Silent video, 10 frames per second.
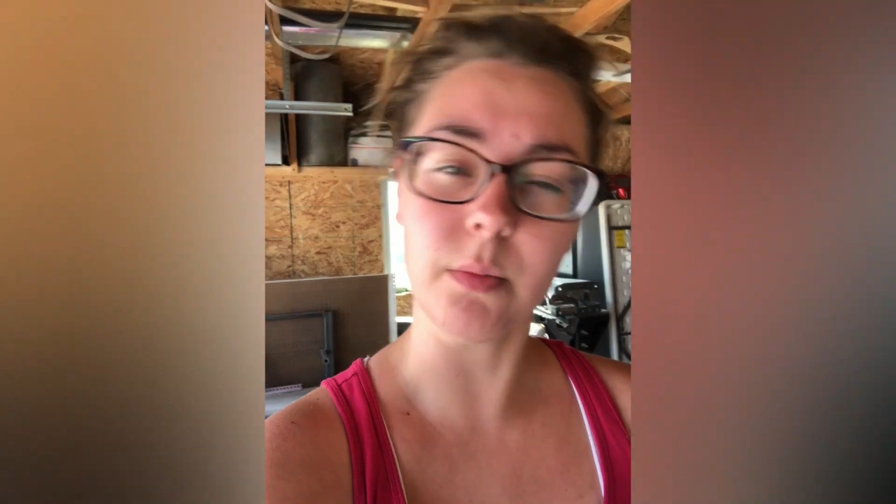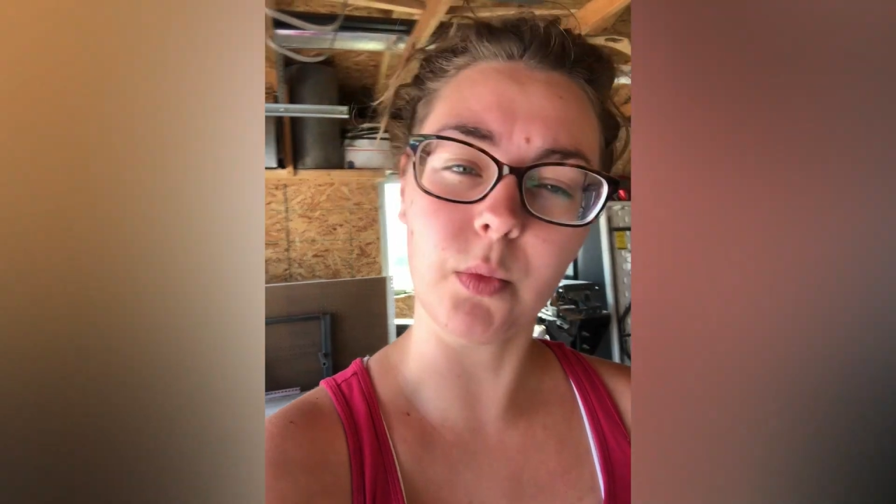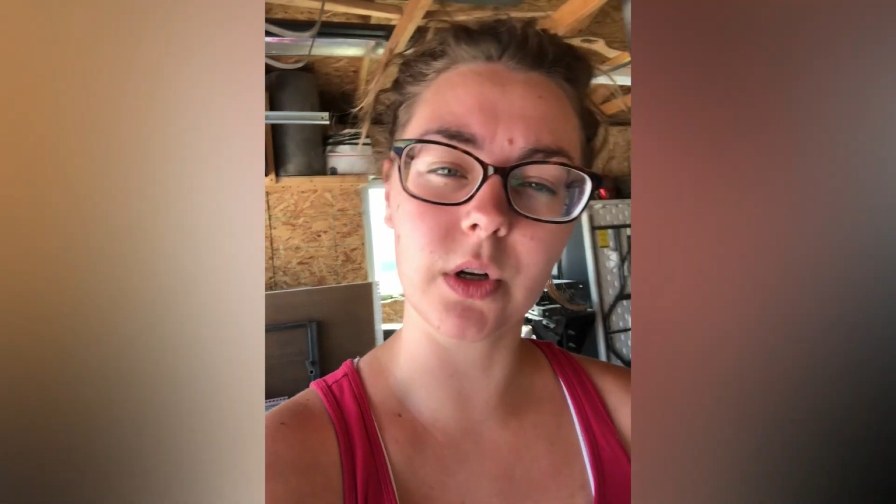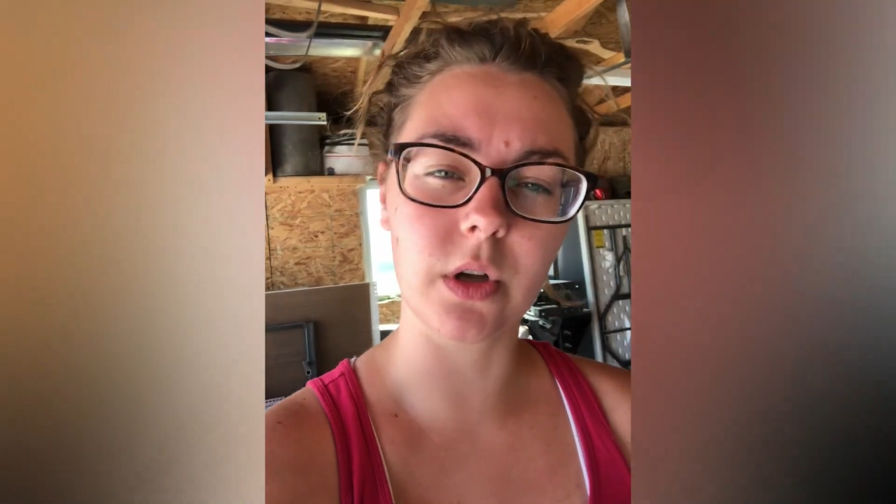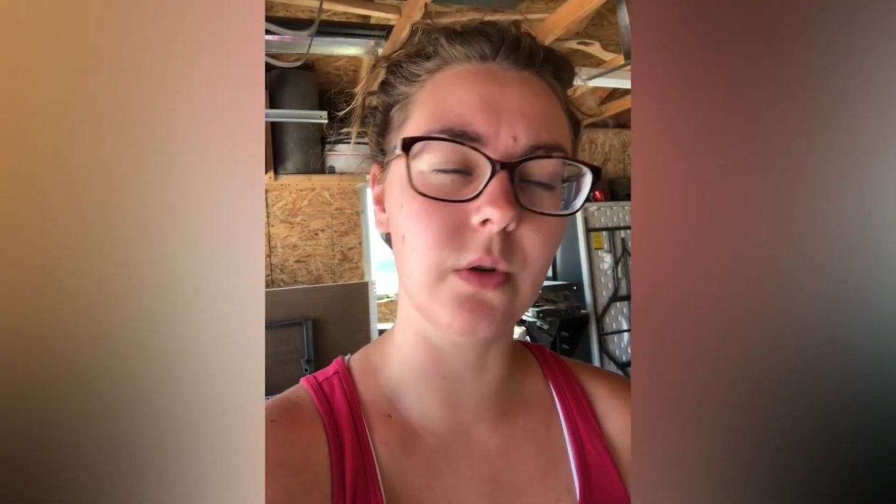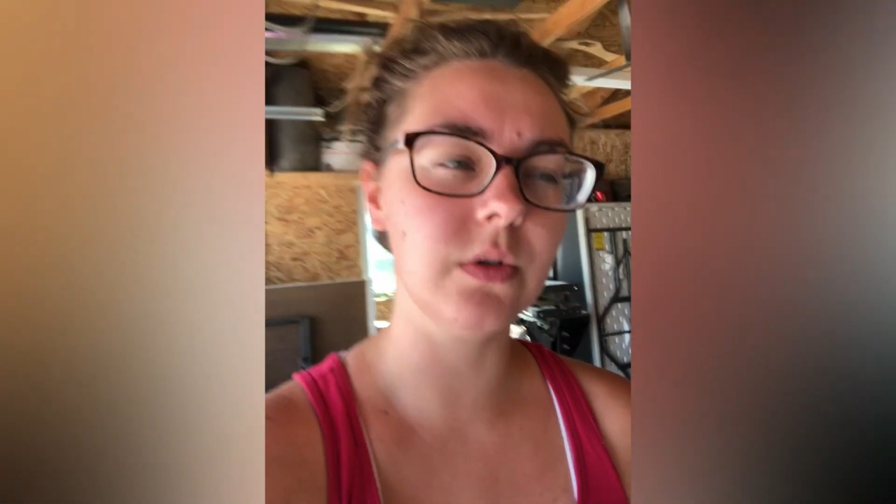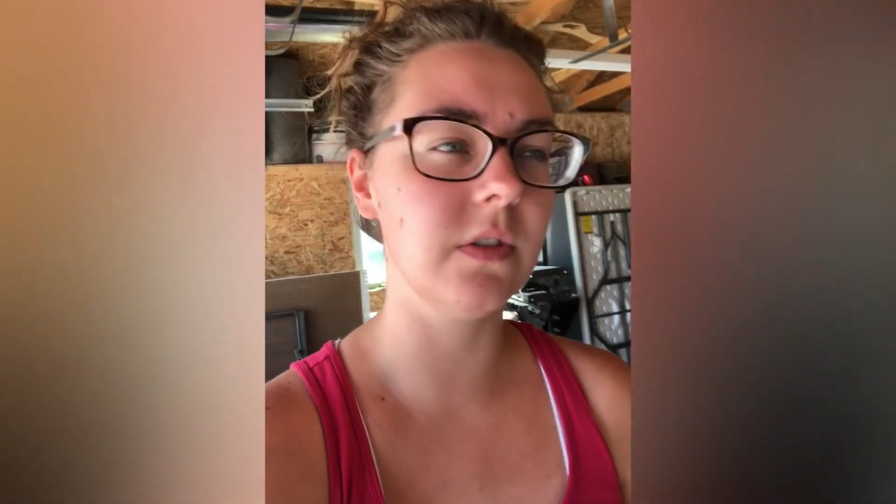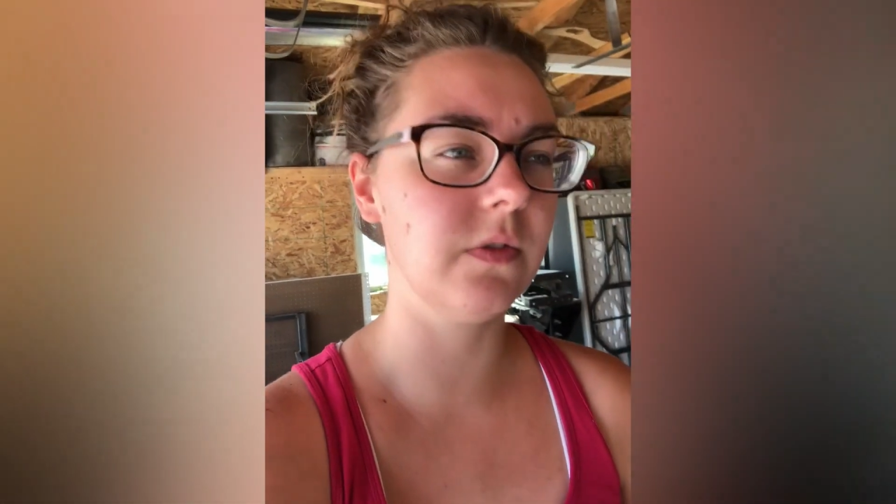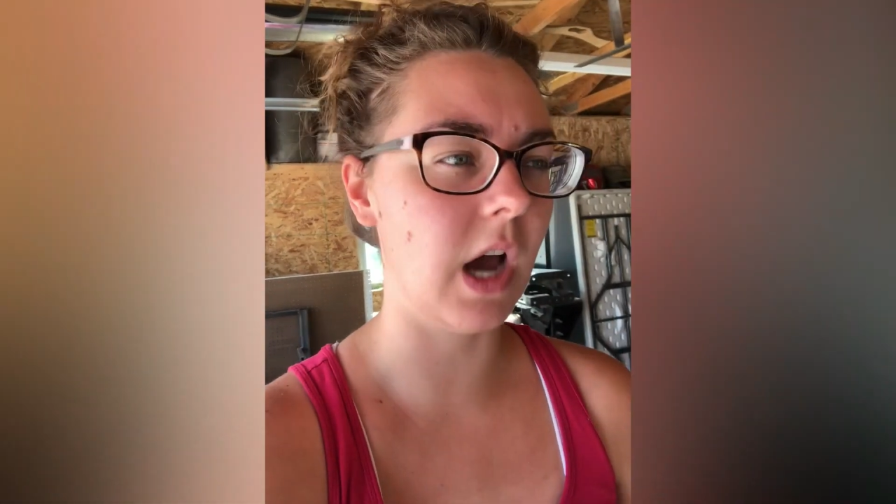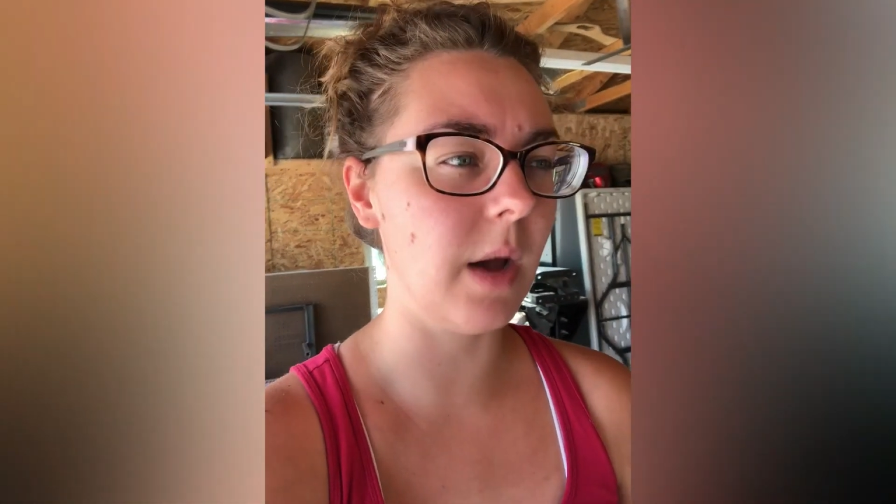more coats
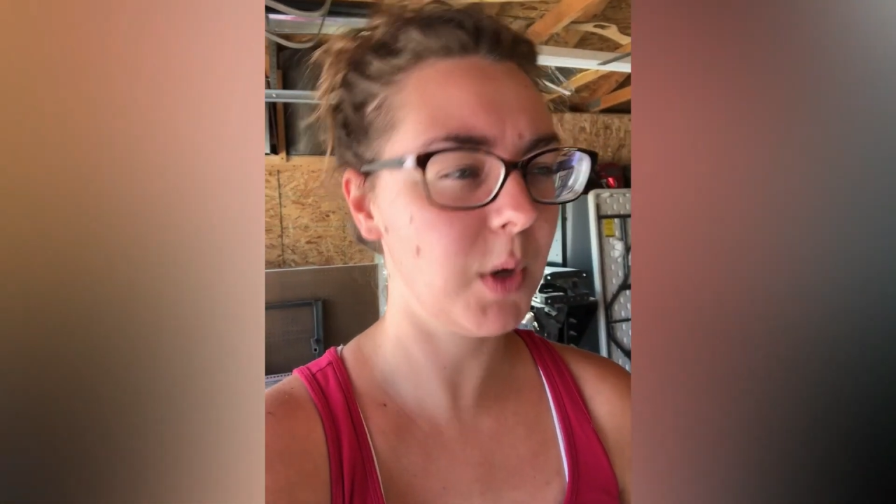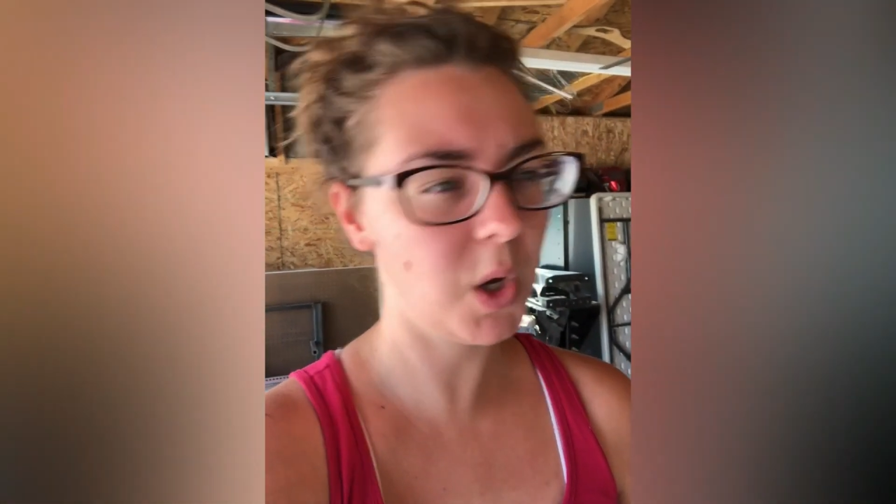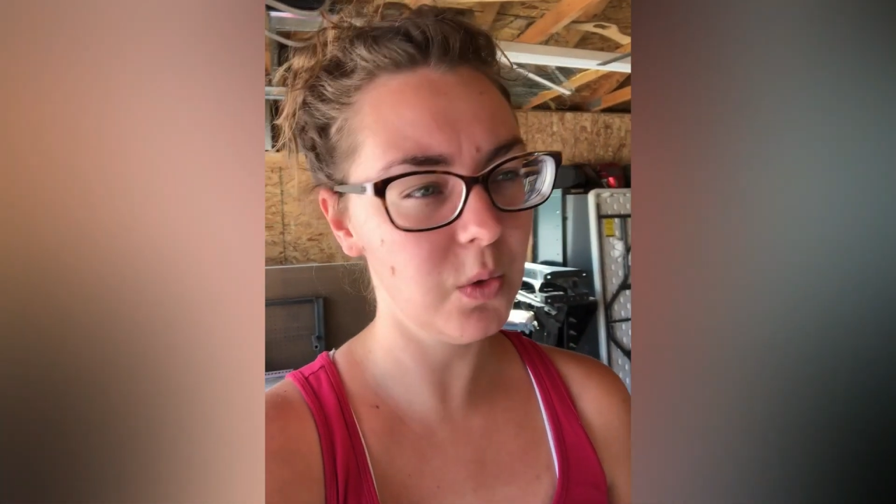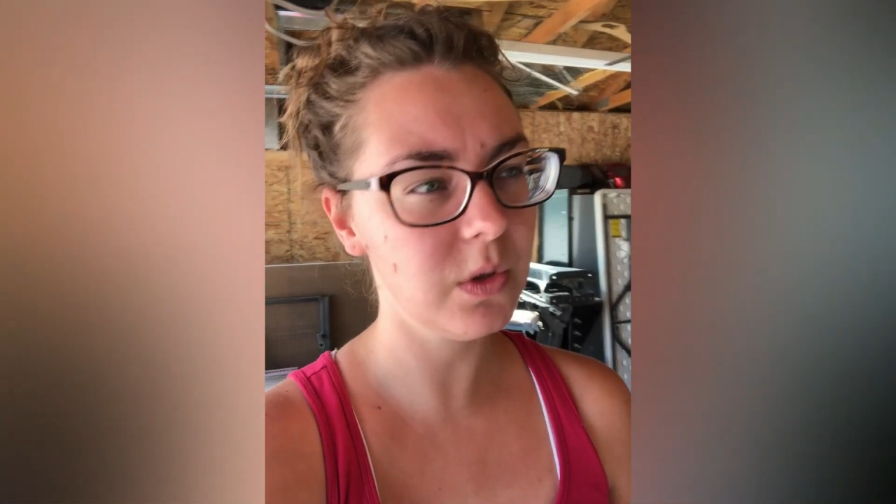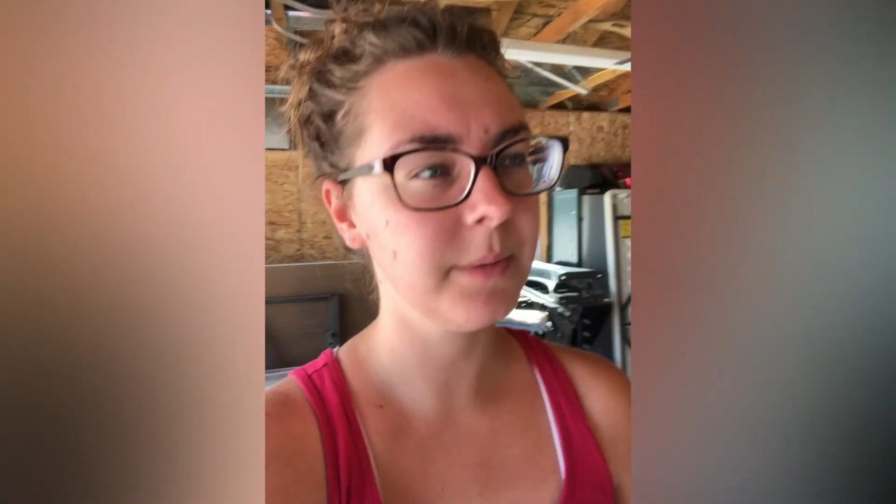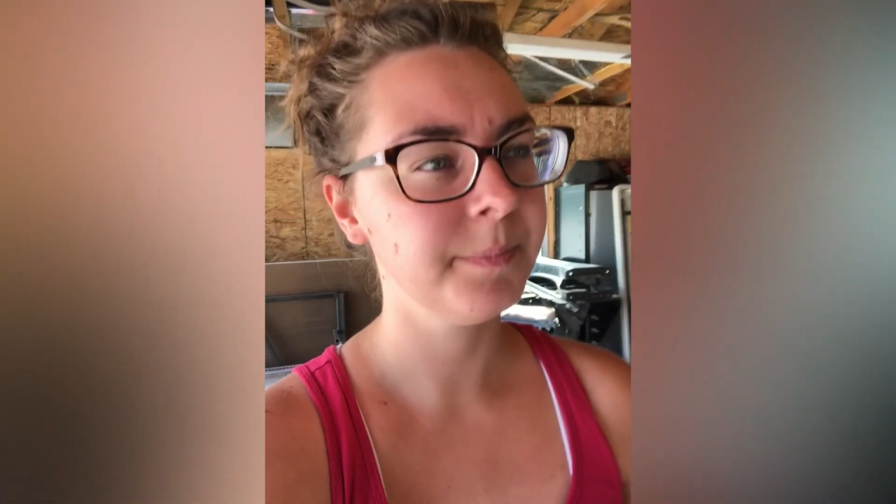of top coat.